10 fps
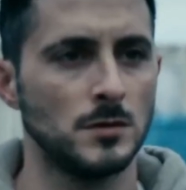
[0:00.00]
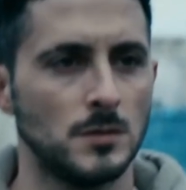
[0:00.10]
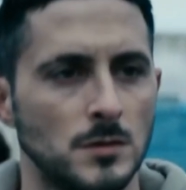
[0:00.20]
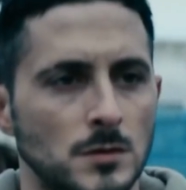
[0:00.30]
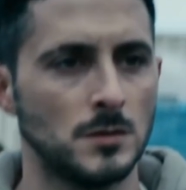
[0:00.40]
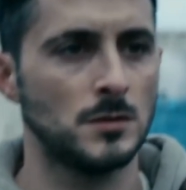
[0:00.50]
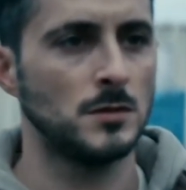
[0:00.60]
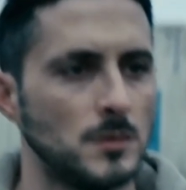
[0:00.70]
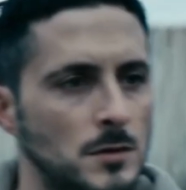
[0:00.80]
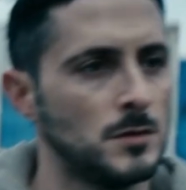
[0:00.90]
whatever and she's
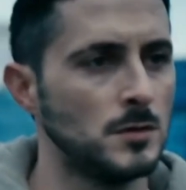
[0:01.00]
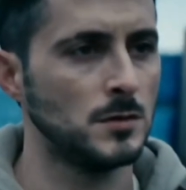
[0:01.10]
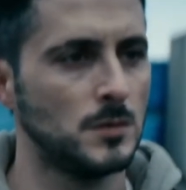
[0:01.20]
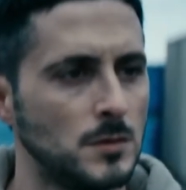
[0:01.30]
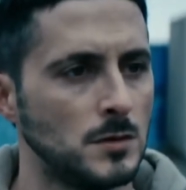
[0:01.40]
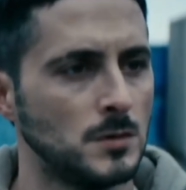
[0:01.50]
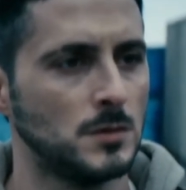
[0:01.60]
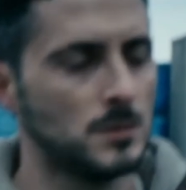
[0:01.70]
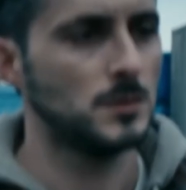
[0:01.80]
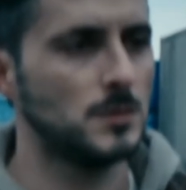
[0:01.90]
calling out for Frenchie,
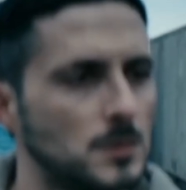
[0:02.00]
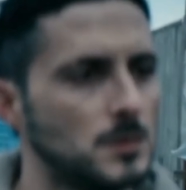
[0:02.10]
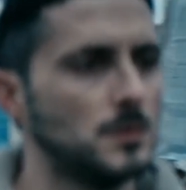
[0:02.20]
it's kind of like,